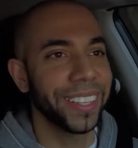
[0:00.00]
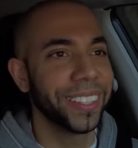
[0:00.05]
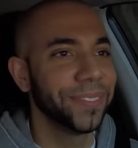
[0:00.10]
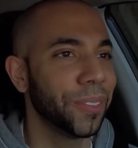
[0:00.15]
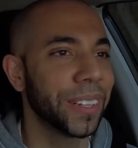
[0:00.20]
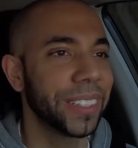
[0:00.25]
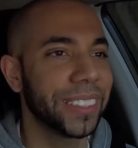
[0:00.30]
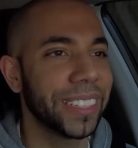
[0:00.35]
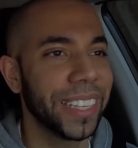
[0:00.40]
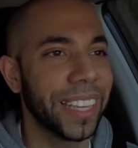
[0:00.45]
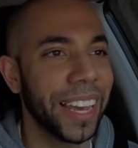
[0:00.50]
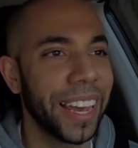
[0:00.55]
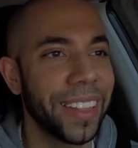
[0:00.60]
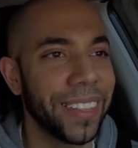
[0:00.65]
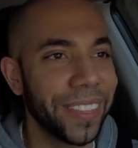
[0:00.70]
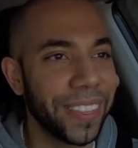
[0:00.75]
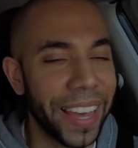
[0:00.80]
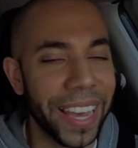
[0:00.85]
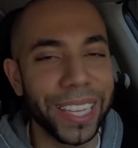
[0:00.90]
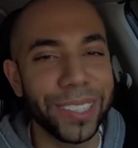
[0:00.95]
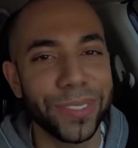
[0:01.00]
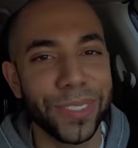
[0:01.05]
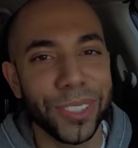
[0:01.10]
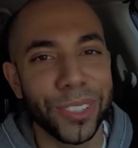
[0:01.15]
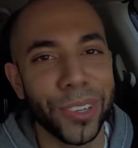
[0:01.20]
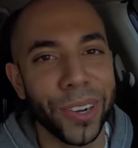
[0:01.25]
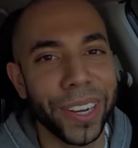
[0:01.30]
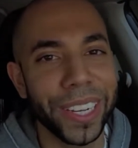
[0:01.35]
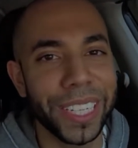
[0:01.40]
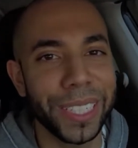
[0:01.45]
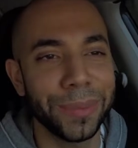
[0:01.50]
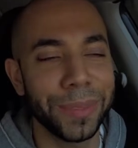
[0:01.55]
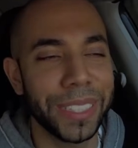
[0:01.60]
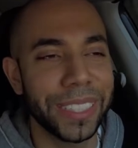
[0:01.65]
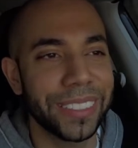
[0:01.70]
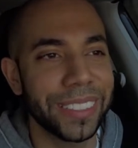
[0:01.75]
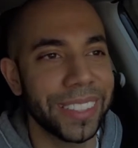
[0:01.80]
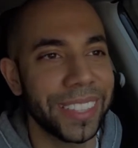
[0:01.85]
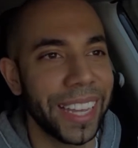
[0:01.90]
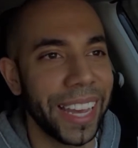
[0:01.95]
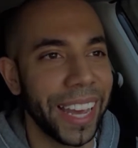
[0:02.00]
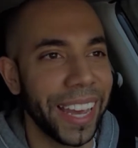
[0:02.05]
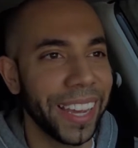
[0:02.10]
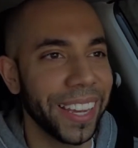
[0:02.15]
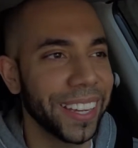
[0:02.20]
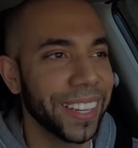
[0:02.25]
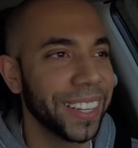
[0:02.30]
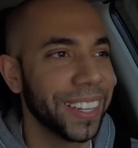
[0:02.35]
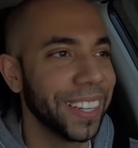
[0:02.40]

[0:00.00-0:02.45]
Once again, thanks for joining me today.